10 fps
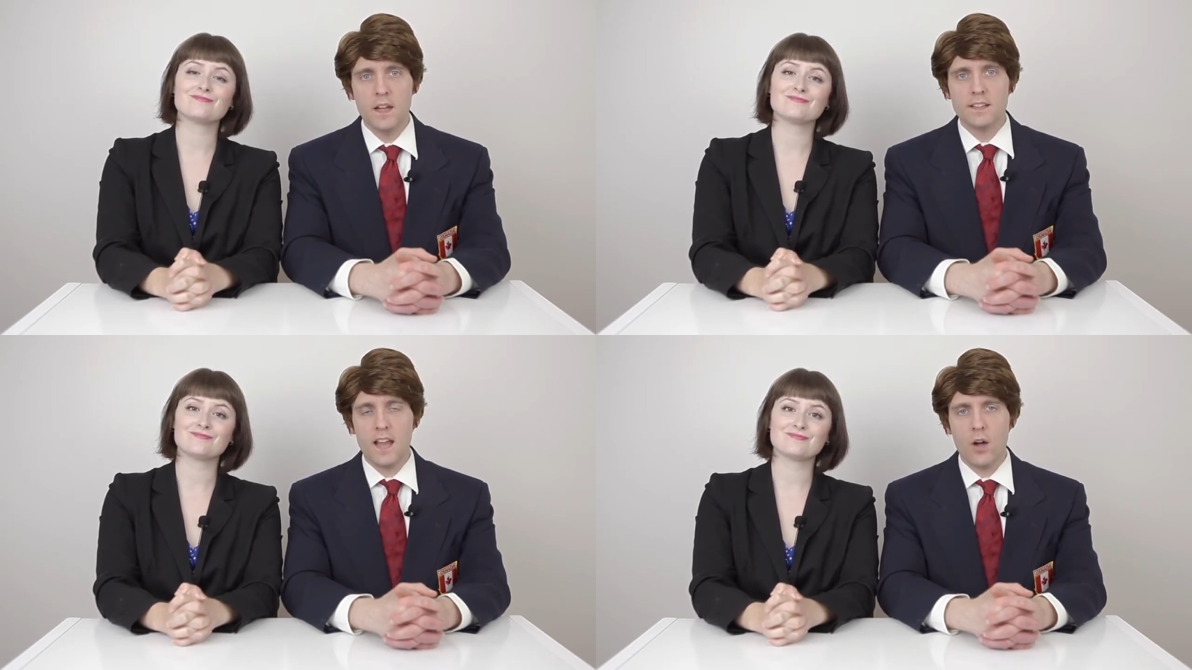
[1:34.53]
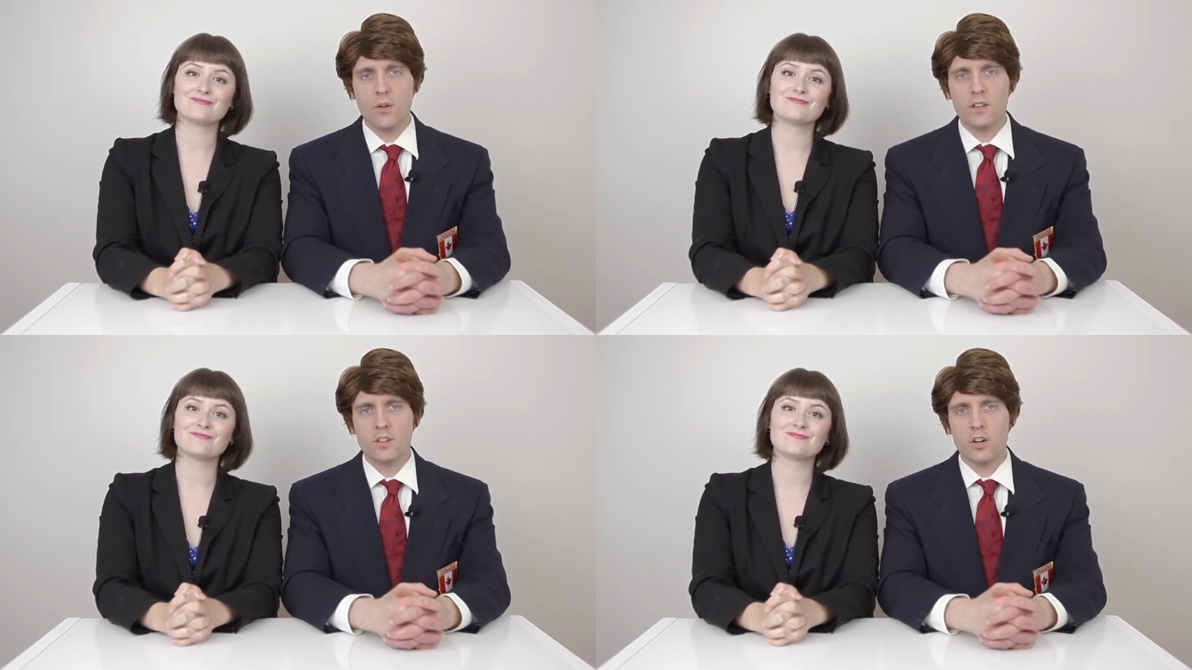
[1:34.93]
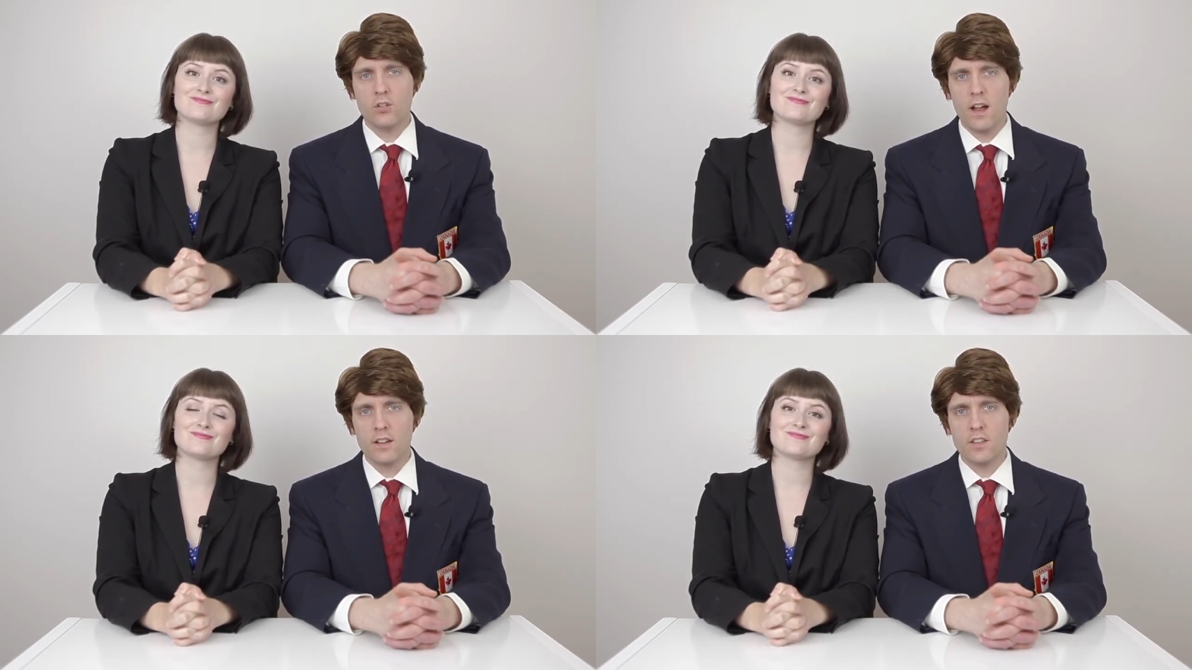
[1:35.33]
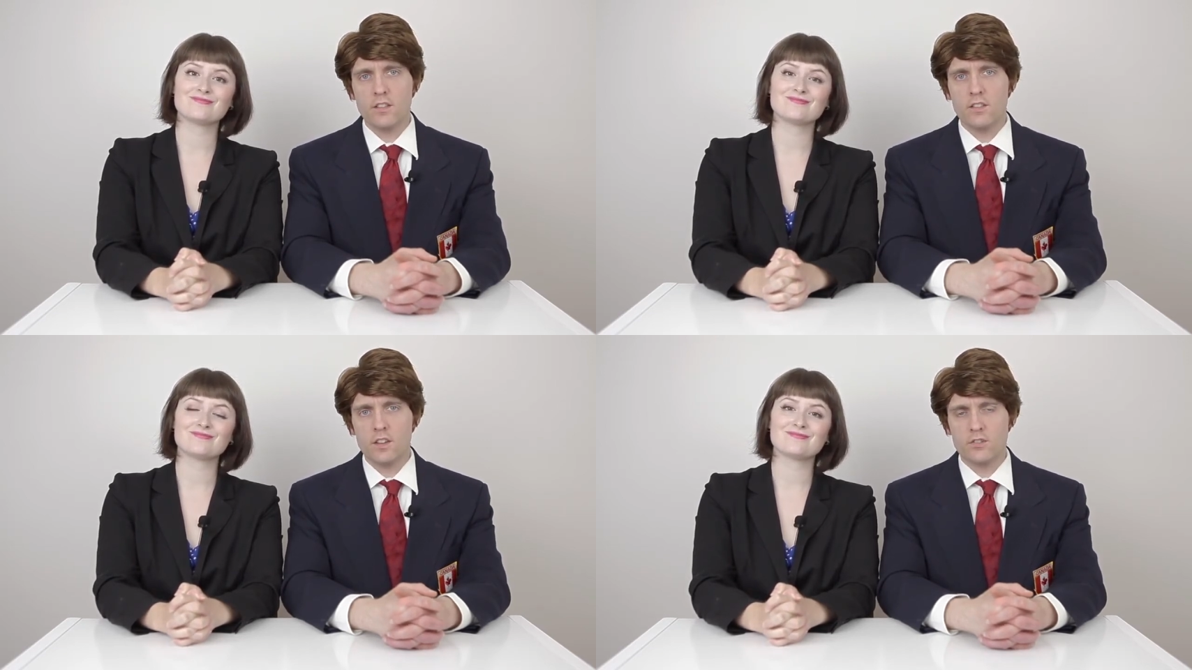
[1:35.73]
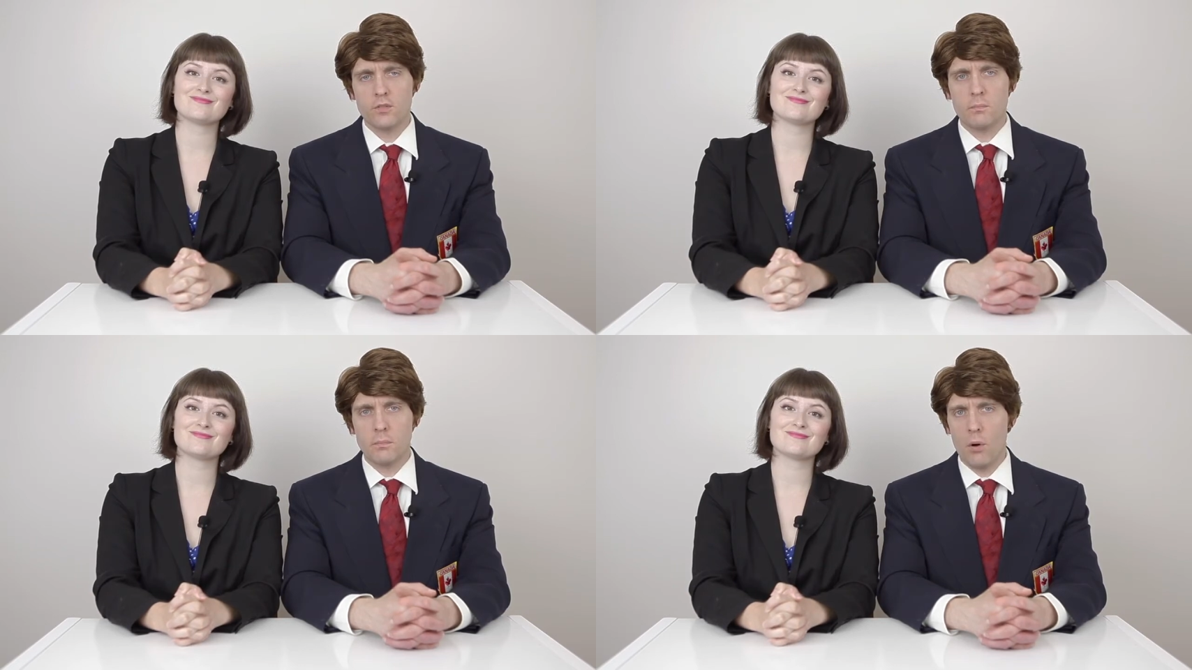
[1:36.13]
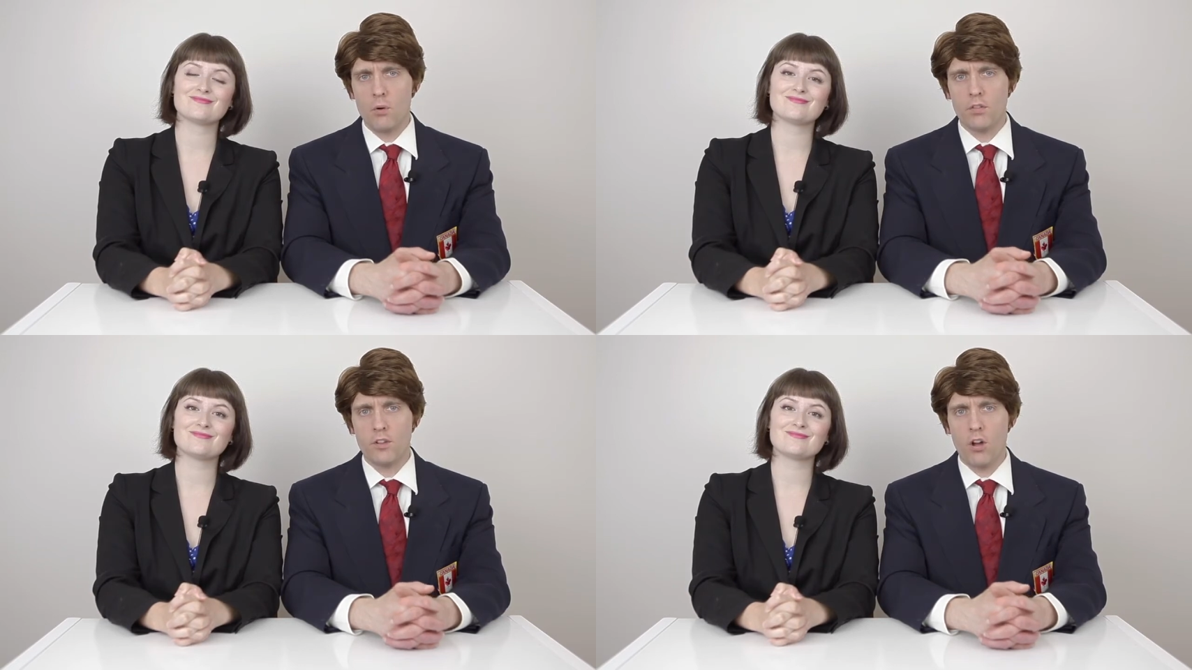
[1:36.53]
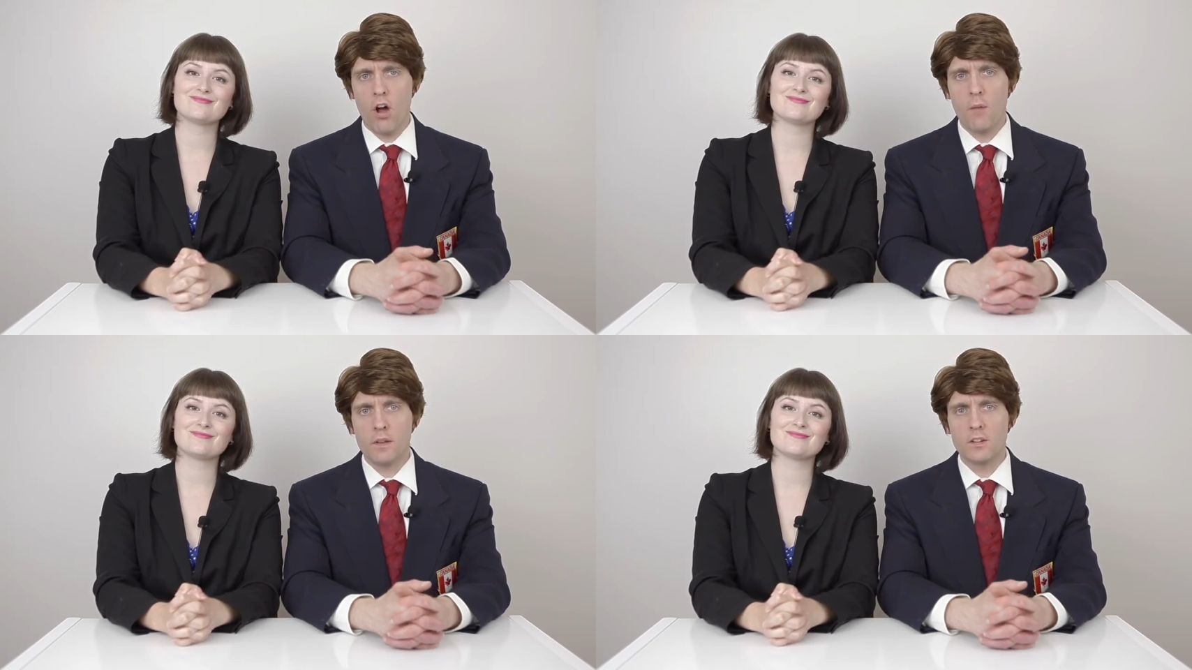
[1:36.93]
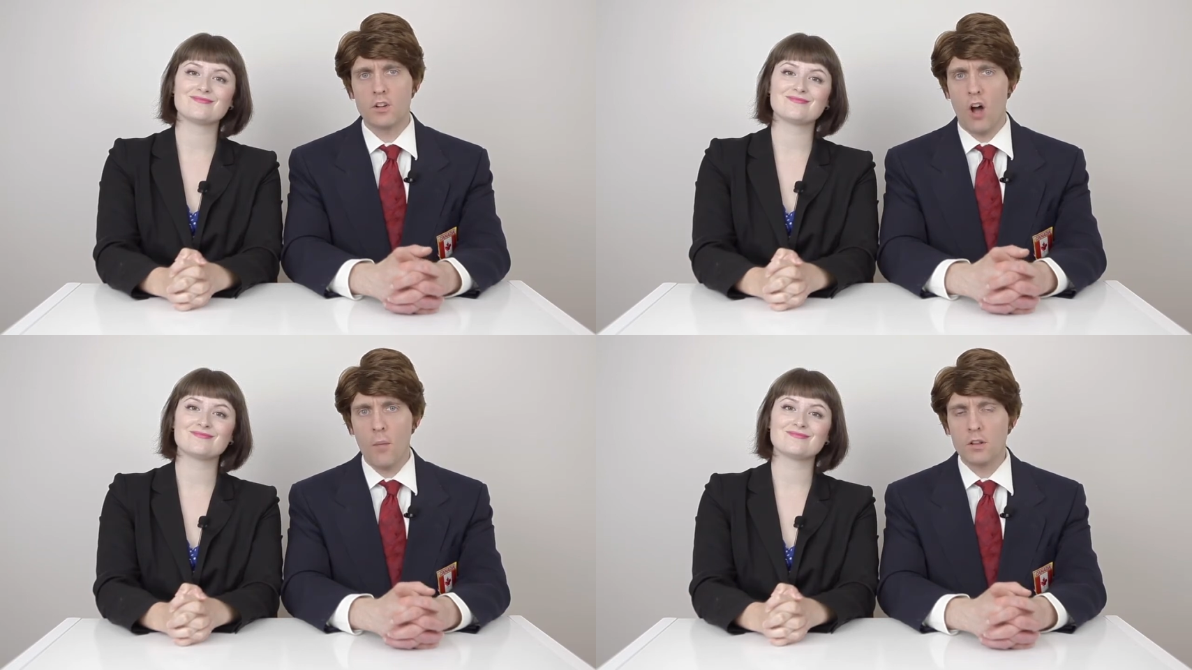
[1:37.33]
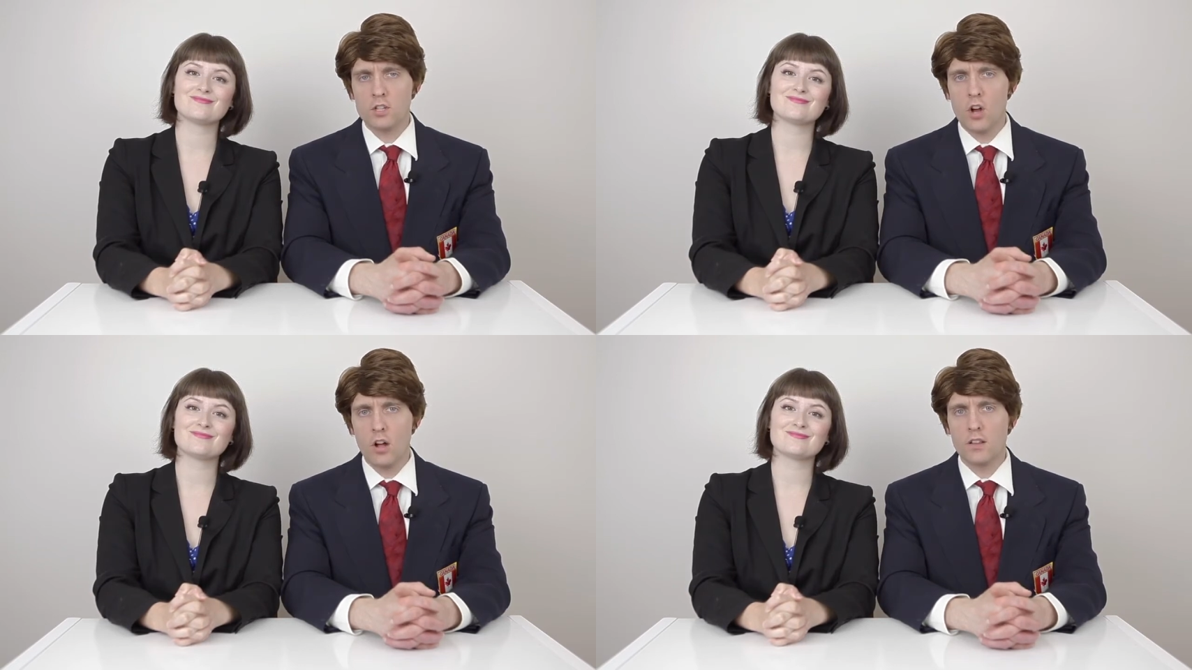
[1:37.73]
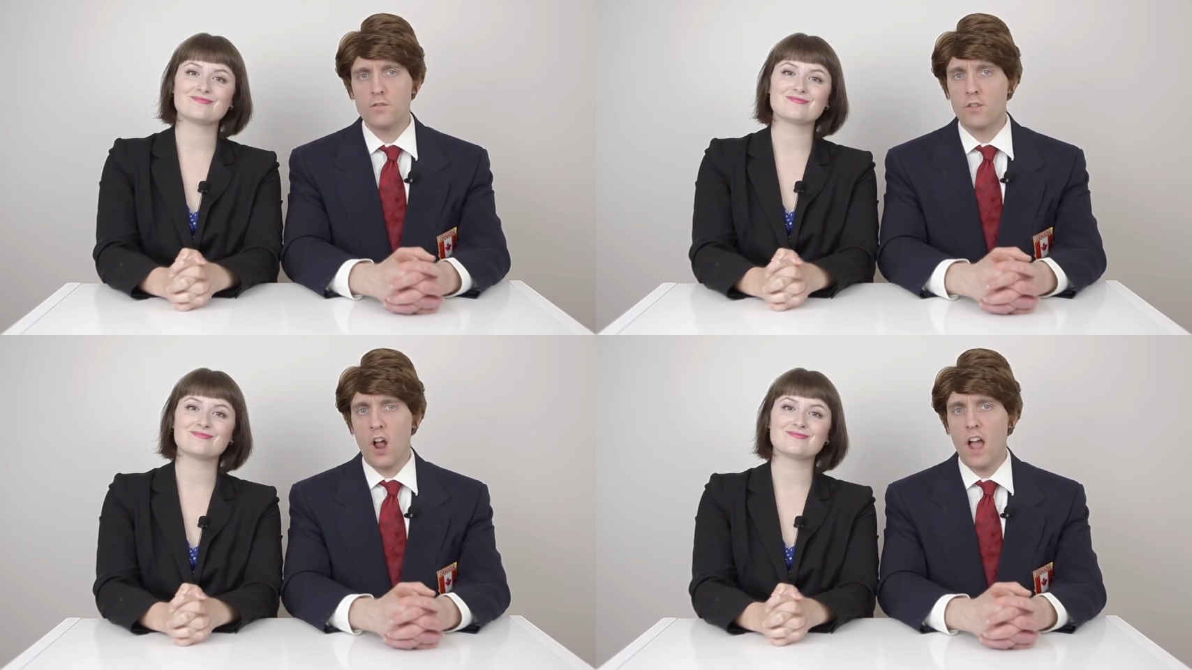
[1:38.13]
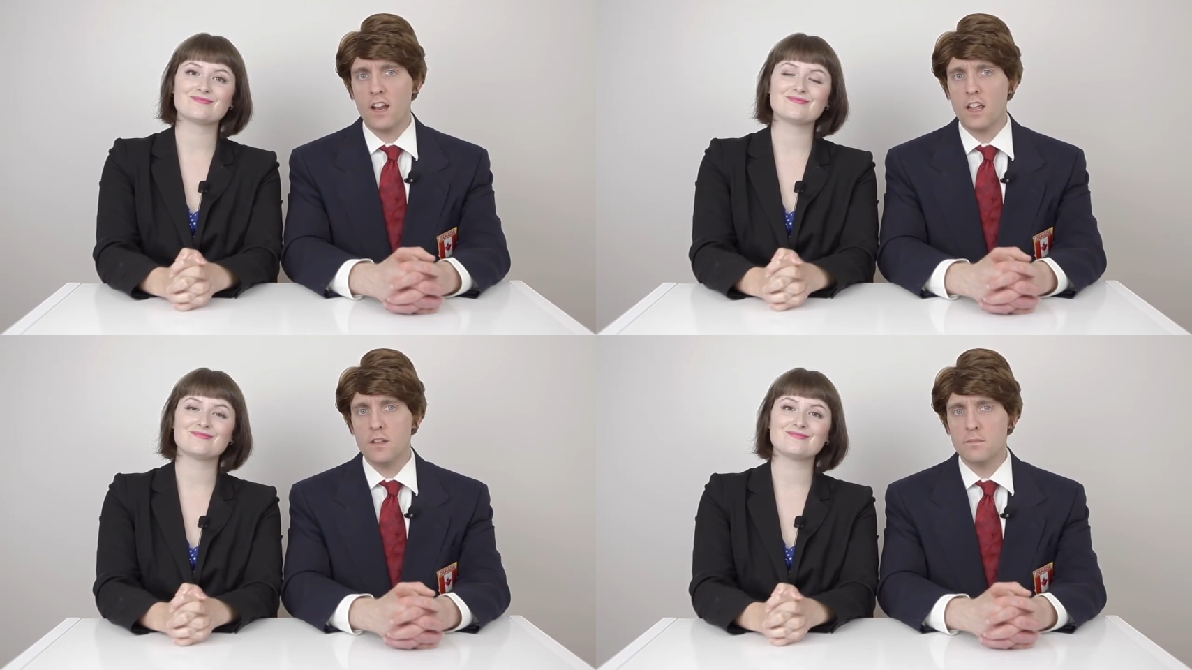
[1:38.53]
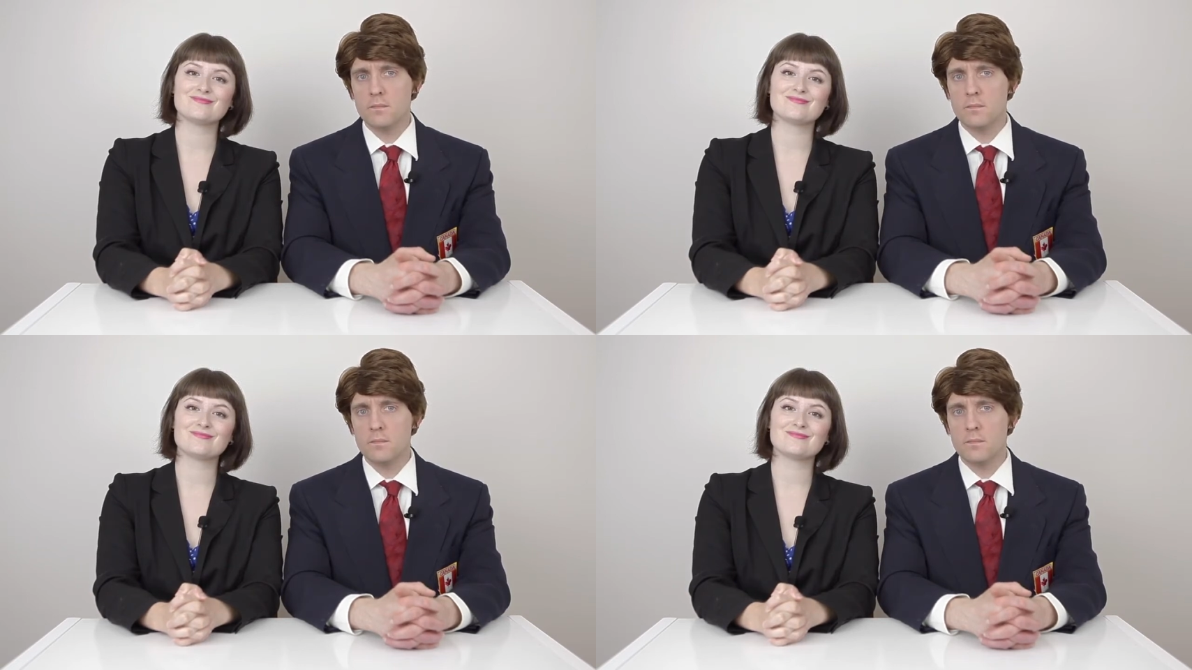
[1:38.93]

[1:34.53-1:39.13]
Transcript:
Speaker 1: Now, is it correct that these are both common gobble chocolate variety?